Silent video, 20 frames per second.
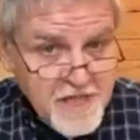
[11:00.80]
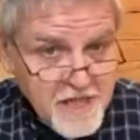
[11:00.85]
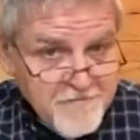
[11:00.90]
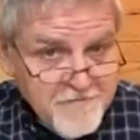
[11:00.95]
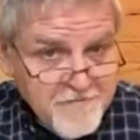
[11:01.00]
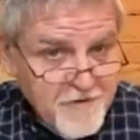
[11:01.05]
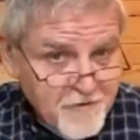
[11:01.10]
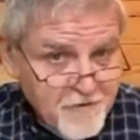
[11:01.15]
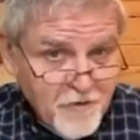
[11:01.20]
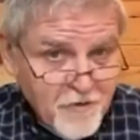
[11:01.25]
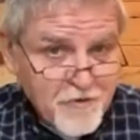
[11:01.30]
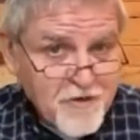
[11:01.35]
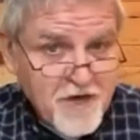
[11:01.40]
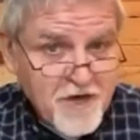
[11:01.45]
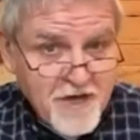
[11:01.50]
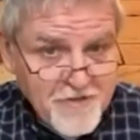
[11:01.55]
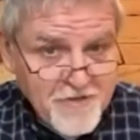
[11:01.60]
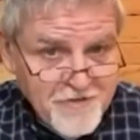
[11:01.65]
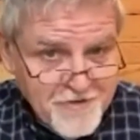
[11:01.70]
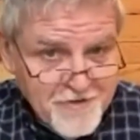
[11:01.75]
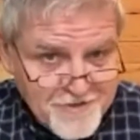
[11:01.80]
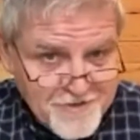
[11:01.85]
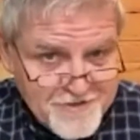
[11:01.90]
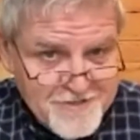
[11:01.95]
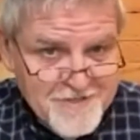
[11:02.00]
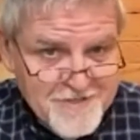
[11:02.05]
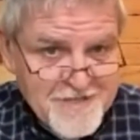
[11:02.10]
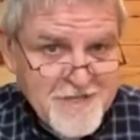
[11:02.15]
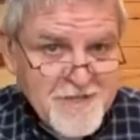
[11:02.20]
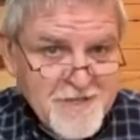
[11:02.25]
her own conduct,
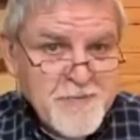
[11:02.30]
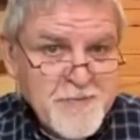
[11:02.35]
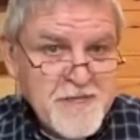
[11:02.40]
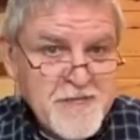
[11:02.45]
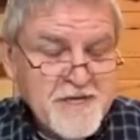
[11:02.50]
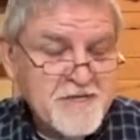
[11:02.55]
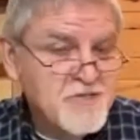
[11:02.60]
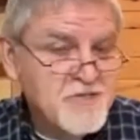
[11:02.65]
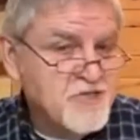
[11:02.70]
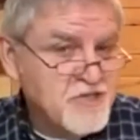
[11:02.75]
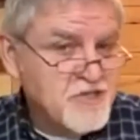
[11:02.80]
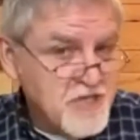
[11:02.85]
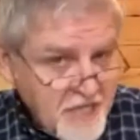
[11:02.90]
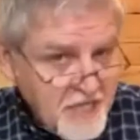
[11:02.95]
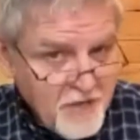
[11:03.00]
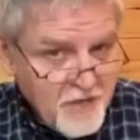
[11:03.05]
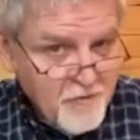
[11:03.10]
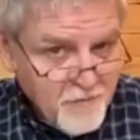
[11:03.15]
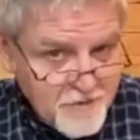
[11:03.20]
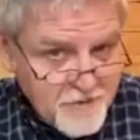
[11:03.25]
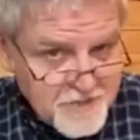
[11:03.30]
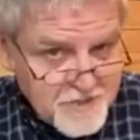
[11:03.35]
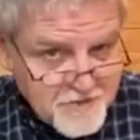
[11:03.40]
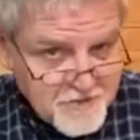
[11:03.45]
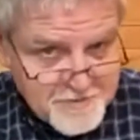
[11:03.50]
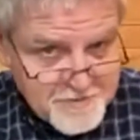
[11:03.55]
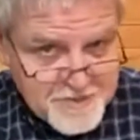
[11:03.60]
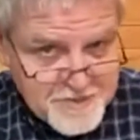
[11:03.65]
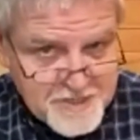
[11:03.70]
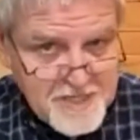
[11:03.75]
that she was to
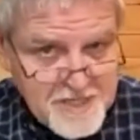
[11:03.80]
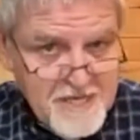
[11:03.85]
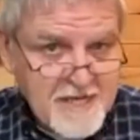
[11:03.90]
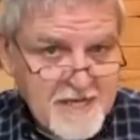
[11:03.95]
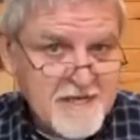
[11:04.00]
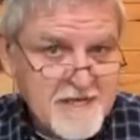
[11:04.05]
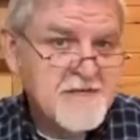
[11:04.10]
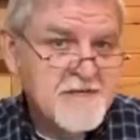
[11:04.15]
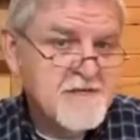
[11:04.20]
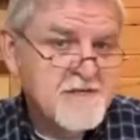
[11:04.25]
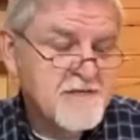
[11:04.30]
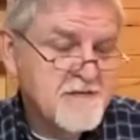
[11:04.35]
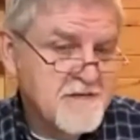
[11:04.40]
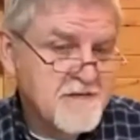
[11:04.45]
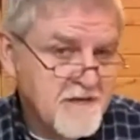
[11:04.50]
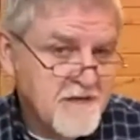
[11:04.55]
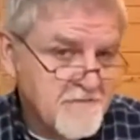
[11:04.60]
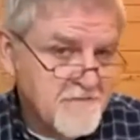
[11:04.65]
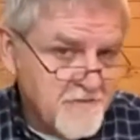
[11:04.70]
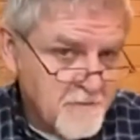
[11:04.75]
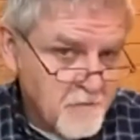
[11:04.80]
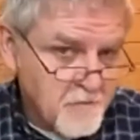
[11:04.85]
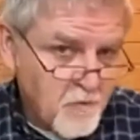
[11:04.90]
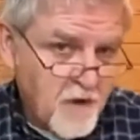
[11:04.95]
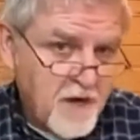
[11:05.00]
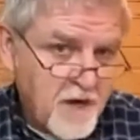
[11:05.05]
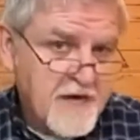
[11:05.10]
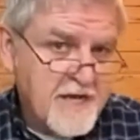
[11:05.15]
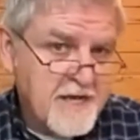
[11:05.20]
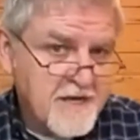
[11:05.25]
abstain uh, from
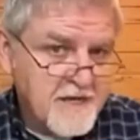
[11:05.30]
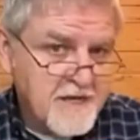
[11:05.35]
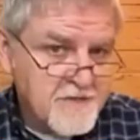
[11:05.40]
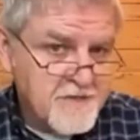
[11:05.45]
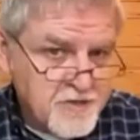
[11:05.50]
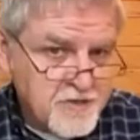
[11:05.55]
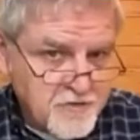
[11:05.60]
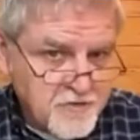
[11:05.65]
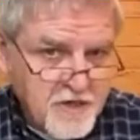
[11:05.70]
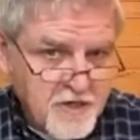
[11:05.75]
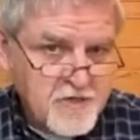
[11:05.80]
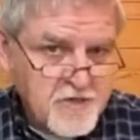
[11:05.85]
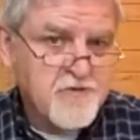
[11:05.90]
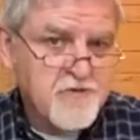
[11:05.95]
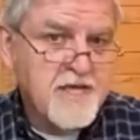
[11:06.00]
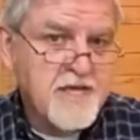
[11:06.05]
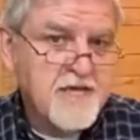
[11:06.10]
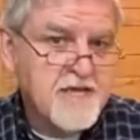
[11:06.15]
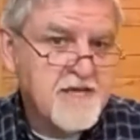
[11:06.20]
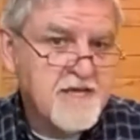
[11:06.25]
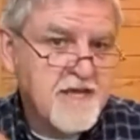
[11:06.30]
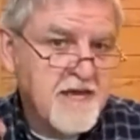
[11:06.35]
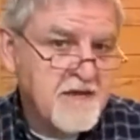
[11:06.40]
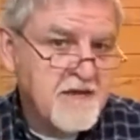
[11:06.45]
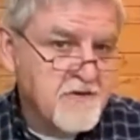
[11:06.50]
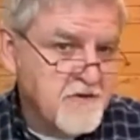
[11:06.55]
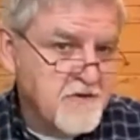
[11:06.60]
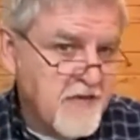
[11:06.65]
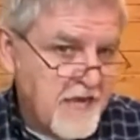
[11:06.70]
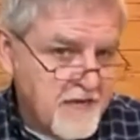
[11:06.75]
wine and strong drink and
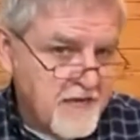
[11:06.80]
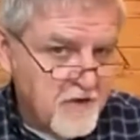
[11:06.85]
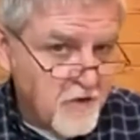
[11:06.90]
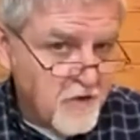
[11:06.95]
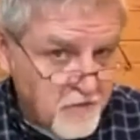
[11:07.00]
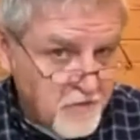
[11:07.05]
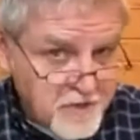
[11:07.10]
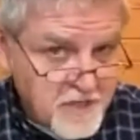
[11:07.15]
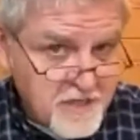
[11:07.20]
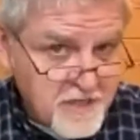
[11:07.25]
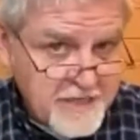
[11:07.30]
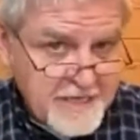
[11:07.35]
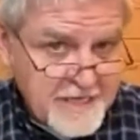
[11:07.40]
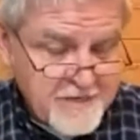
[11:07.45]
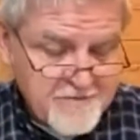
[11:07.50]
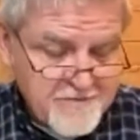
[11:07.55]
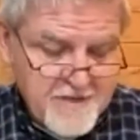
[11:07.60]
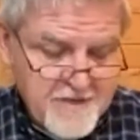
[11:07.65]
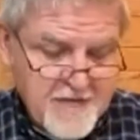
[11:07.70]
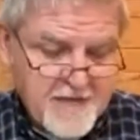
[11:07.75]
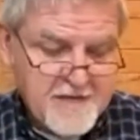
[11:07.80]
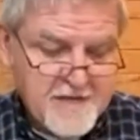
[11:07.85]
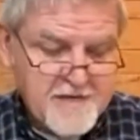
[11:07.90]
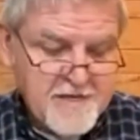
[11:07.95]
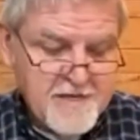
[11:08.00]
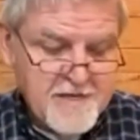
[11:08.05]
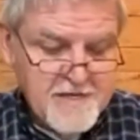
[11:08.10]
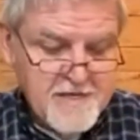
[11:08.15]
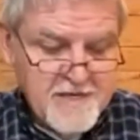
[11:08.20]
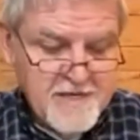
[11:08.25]
any unclean thing.
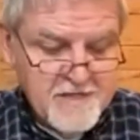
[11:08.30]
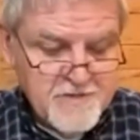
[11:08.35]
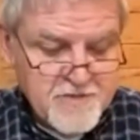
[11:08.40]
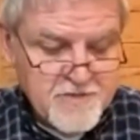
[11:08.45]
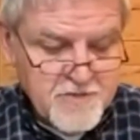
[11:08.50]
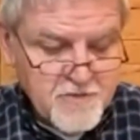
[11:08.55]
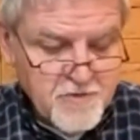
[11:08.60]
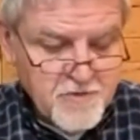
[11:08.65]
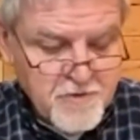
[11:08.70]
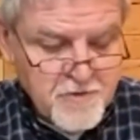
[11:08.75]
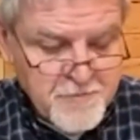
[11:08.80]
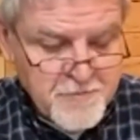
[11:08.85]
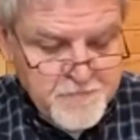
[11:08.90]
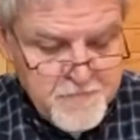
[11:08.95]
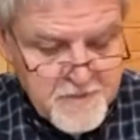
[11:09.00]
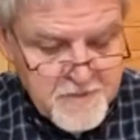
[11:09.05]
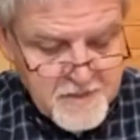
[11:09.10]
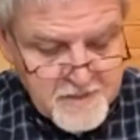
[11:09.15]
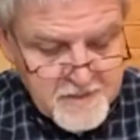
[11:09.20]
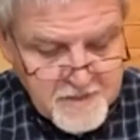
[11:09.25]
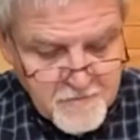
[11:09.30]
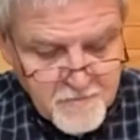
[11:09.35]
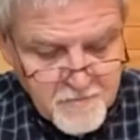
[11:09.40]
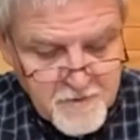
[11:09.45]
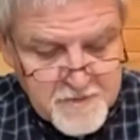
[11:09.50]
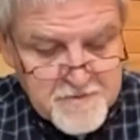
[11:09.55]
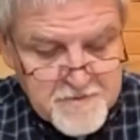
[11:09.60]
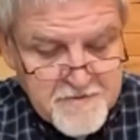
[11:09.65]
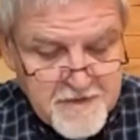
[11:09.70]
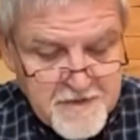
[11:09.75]
And so, uh, one
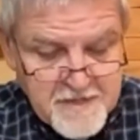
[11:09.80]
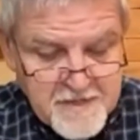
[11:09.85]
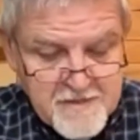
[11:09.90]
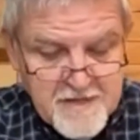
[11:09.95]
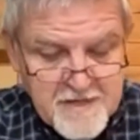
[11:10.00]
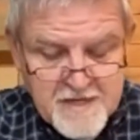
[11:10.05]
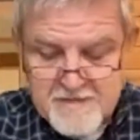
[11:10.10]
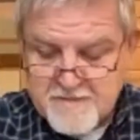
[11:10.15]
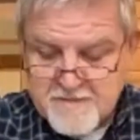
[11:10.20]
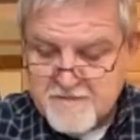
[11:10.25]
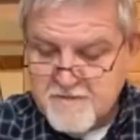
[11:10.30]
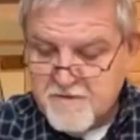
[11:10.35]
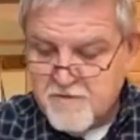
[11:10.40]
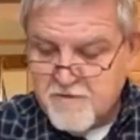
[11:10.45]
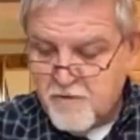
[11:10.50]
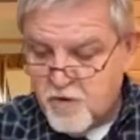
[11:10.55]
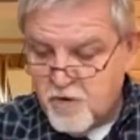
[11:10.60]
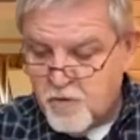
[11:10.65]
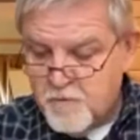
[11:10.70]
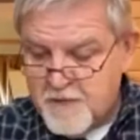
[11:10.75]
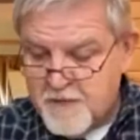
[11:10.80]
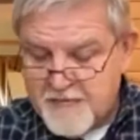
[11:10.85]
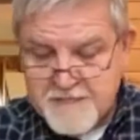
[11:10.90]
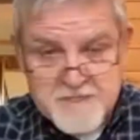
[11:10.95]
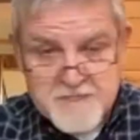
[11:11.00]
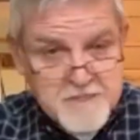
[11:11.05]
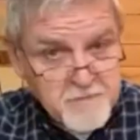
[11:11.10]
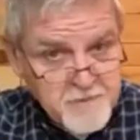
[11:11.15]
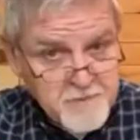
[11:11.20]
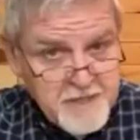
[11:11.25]
thing that the home has
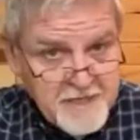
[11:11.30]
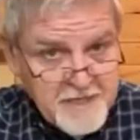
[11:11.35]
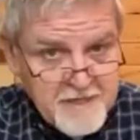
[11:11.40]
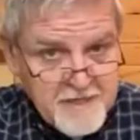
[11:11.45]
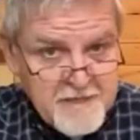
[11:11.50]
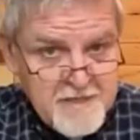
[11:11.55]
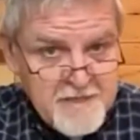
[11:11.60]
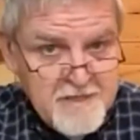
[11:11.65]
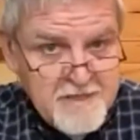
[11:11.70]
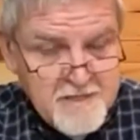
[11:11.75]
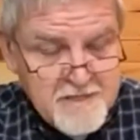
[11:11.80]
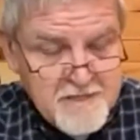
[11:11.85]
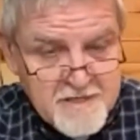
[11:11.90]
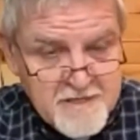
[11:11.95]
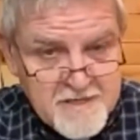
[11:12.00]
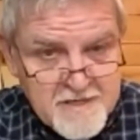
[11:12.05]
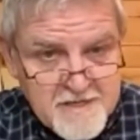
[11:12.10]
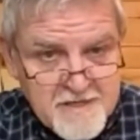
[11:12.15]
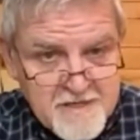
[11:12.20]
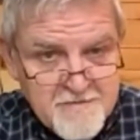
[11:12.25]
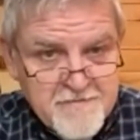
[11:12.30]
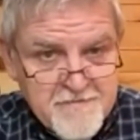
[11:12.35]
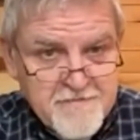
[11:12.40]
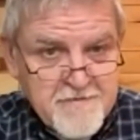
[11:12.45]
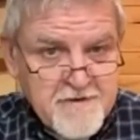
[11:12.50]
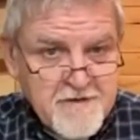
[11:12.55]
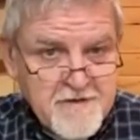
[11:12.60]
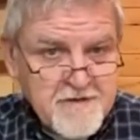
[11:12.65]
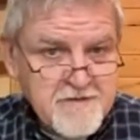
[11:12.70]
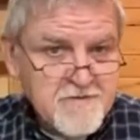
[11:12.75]
to be, uh, if
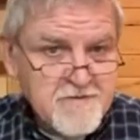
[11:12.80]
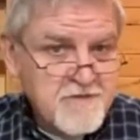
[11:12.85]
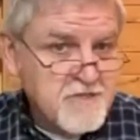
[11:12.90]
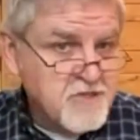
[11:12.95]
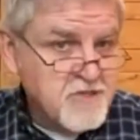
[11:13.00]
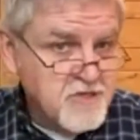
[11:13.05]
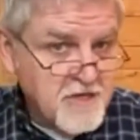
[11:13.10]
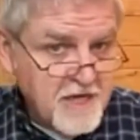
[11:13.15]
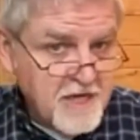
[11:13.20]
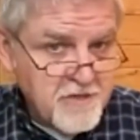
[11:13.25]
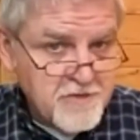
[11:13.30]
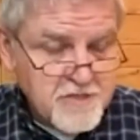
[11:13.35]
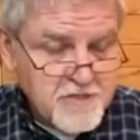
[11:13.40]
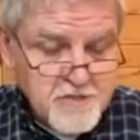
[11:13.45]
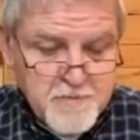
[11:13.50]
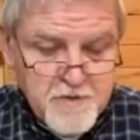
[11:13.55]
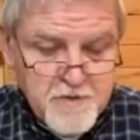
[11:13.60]
uh, this child is to be